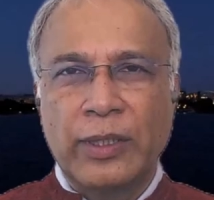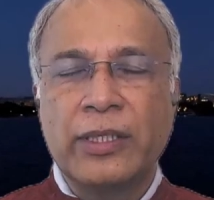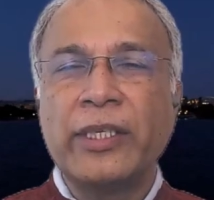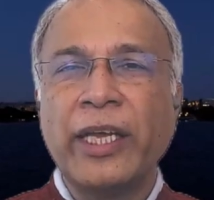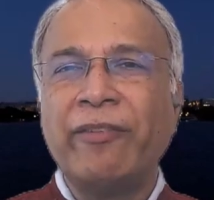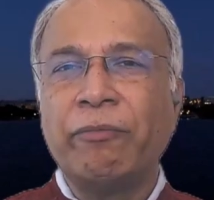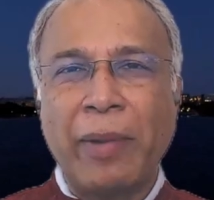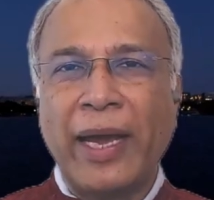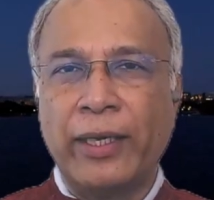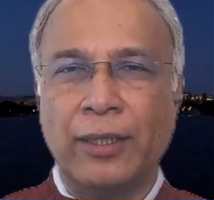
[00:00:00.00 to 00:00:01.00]
Steve
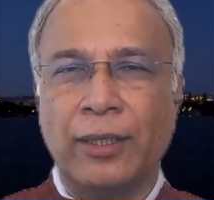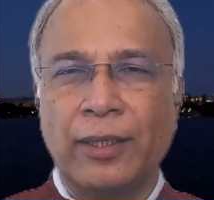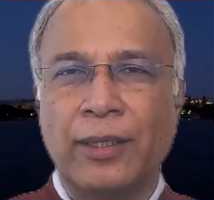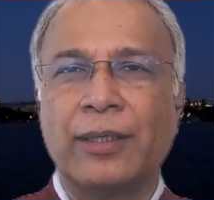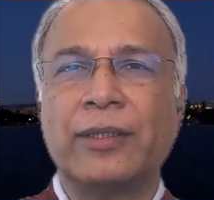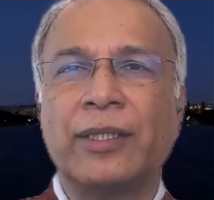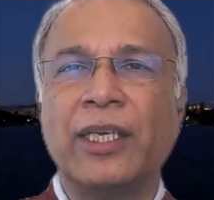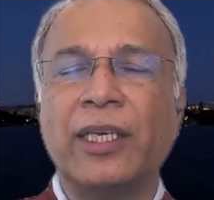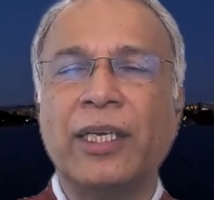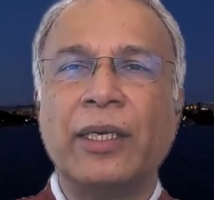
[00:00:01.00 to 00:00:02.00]
Bannon,
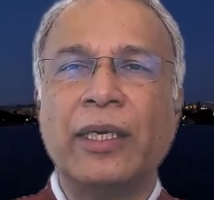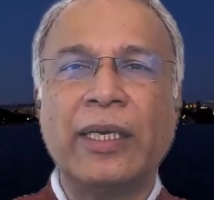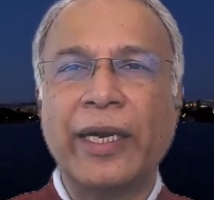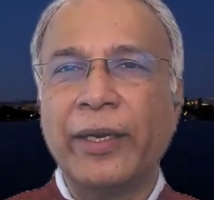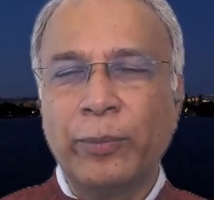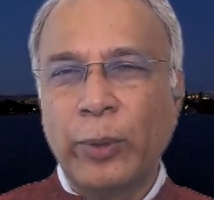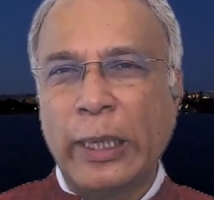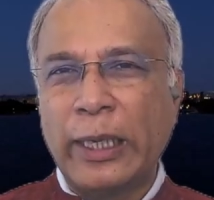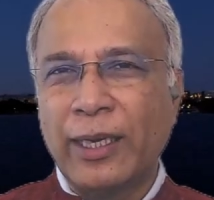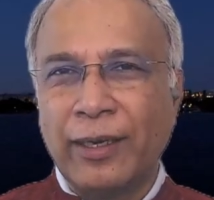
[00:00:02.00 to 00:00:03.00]
the great
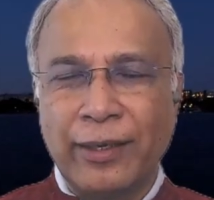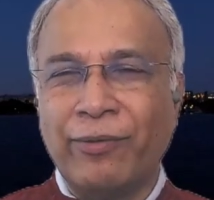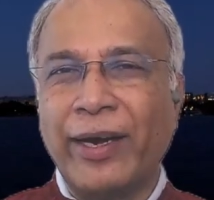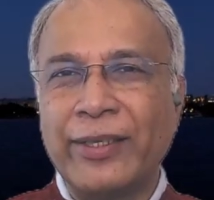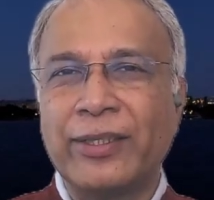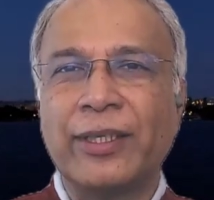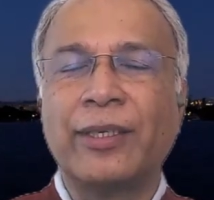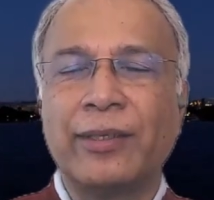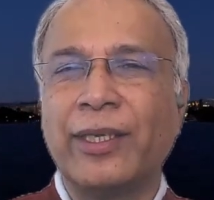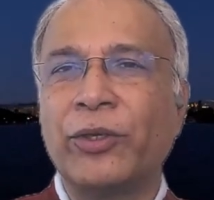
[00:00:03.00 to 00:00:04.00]
political
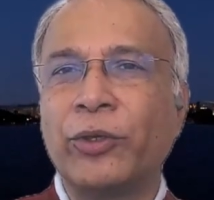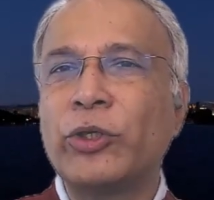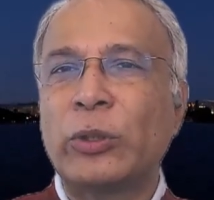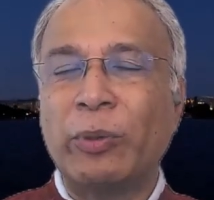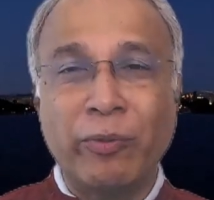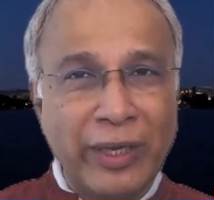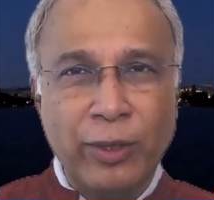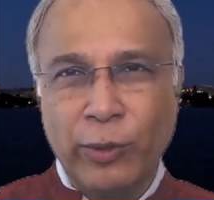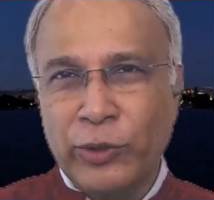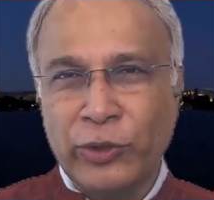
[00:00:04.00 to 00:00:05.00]
advisor that used to be very
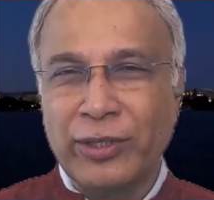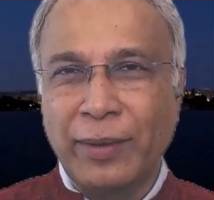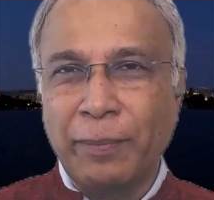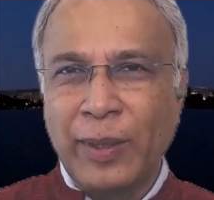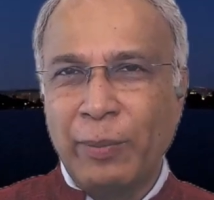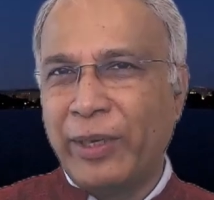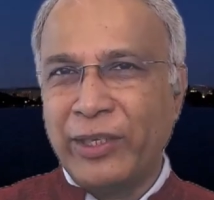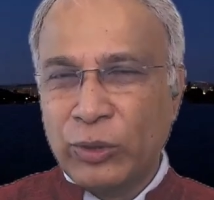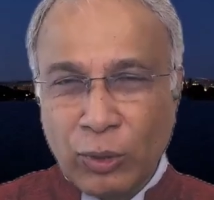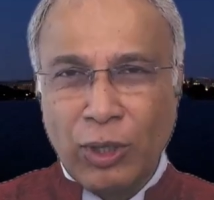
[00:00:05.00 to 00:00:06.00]
close to Trump, but
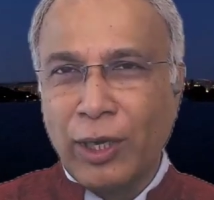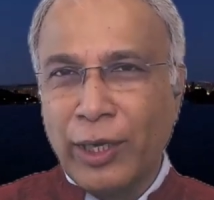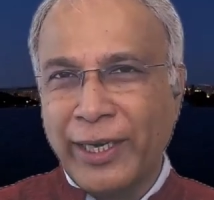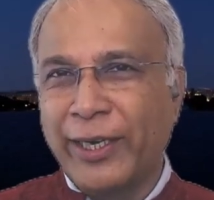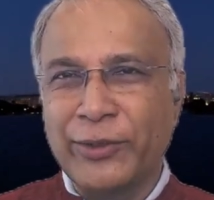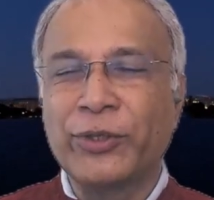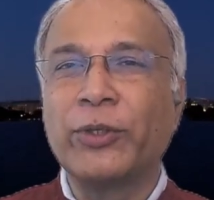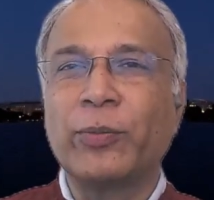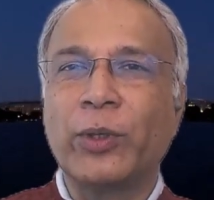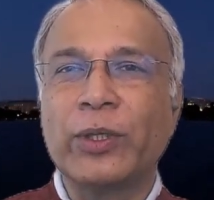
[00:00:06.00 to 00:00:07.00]
is no longer in his
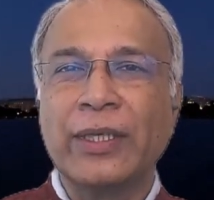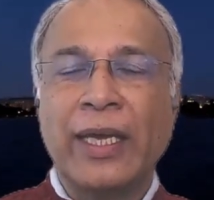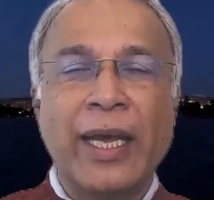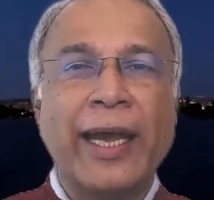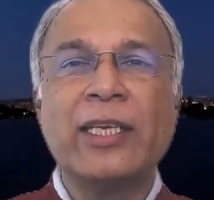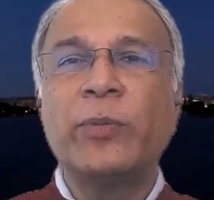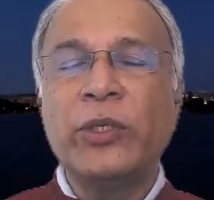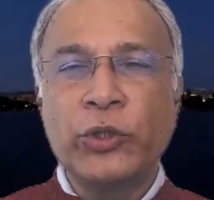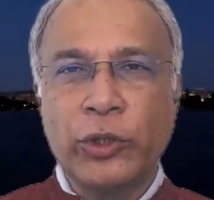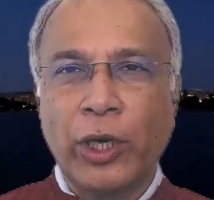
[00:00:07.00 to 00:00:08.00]
good books, has
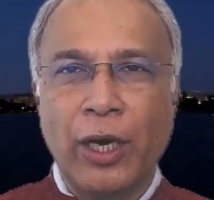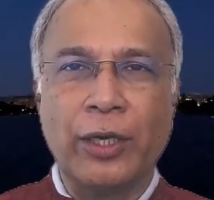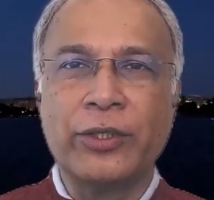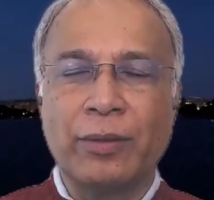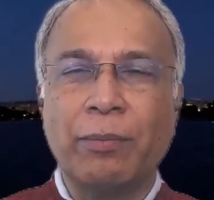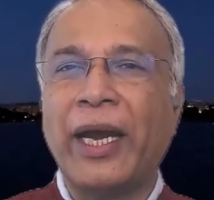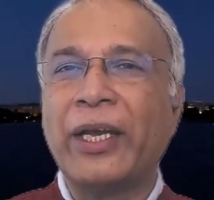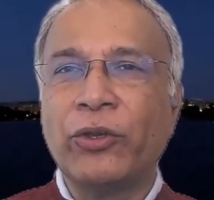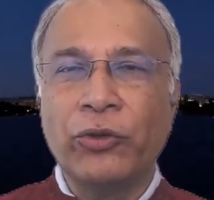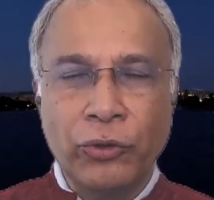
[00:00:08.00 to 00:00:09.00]
been charged by
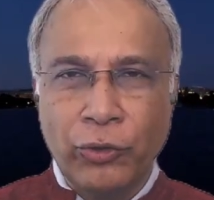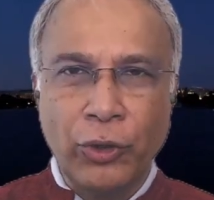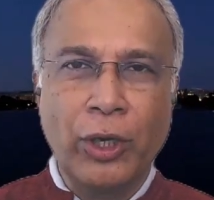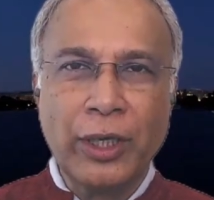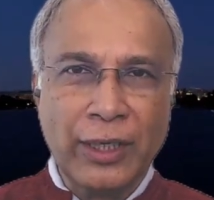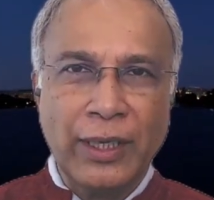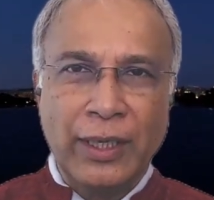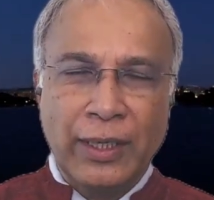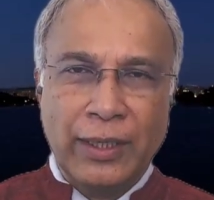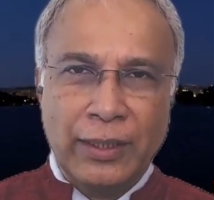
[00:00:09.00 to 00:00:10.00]
the New York
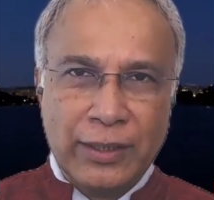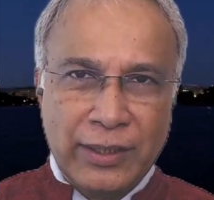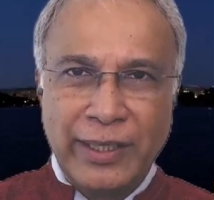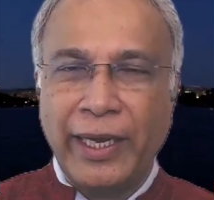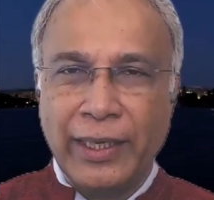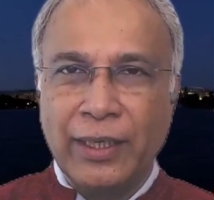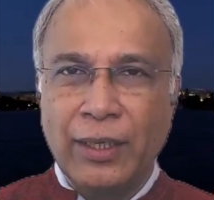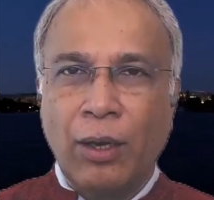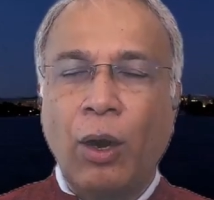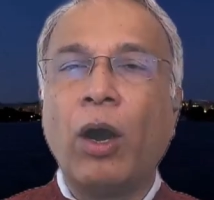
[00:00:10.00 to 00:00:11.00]

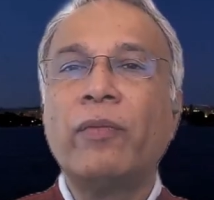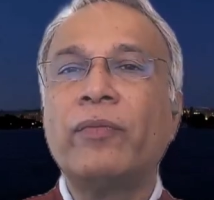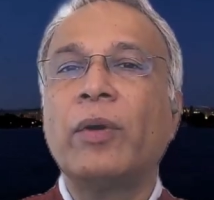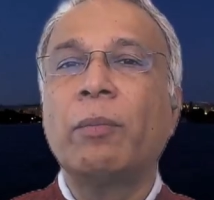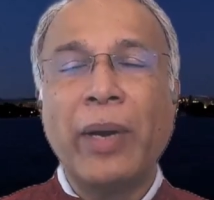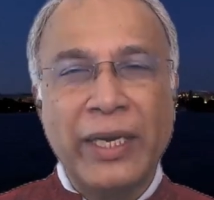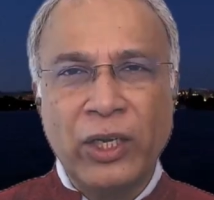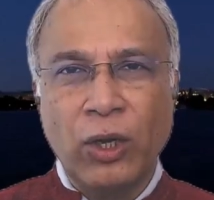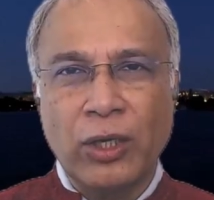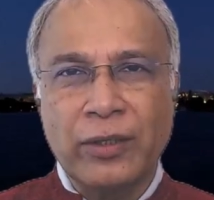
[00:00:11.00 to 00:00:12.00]
state of money
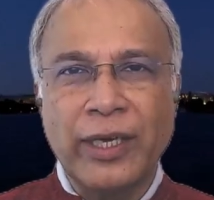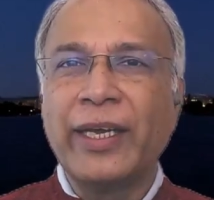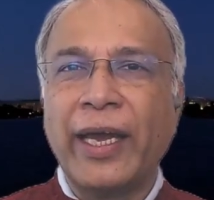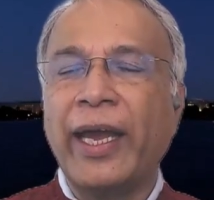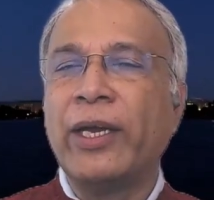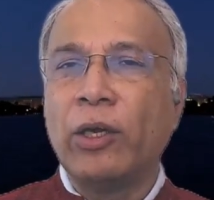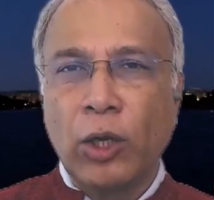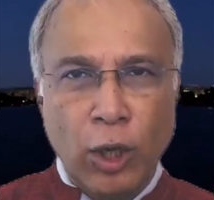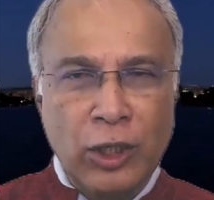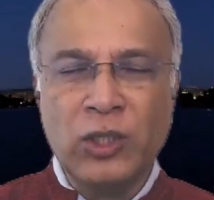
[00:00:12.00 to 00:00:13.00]
laundering
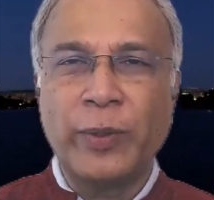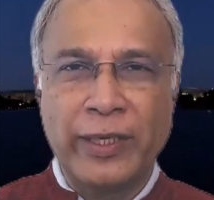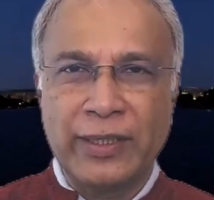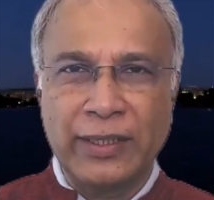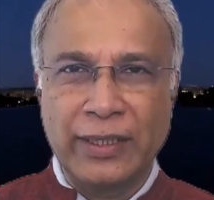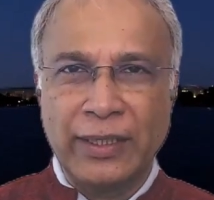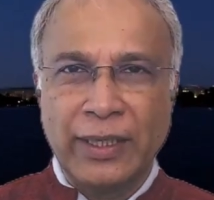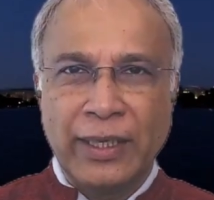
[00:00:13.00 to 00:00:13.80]
and conspiracy.